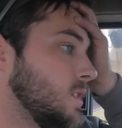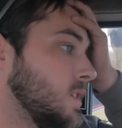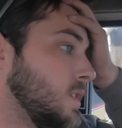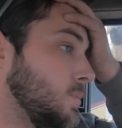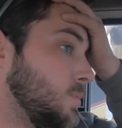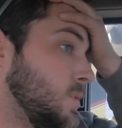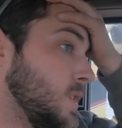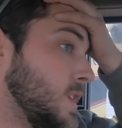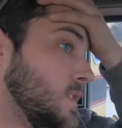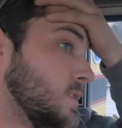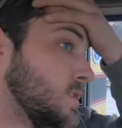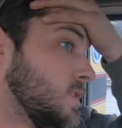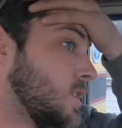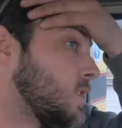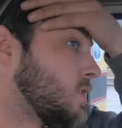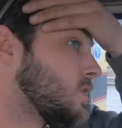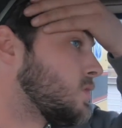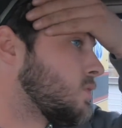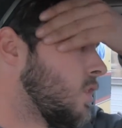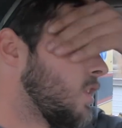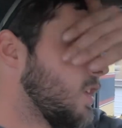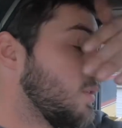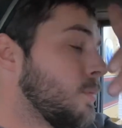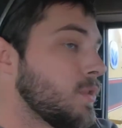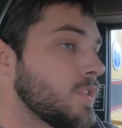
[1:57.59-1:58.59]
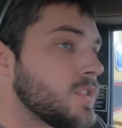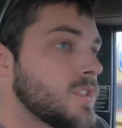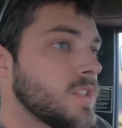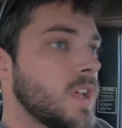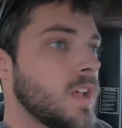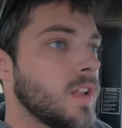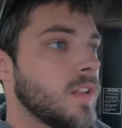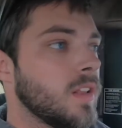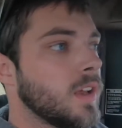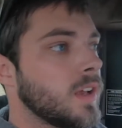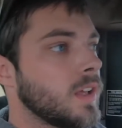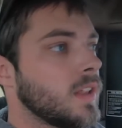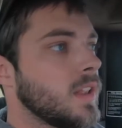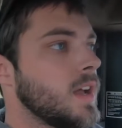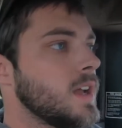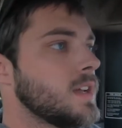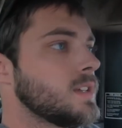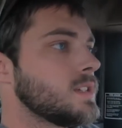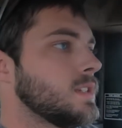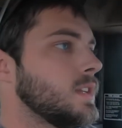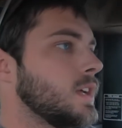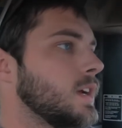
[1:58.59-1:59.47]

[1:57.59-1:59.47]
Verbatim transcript: The beans aren't 20% like last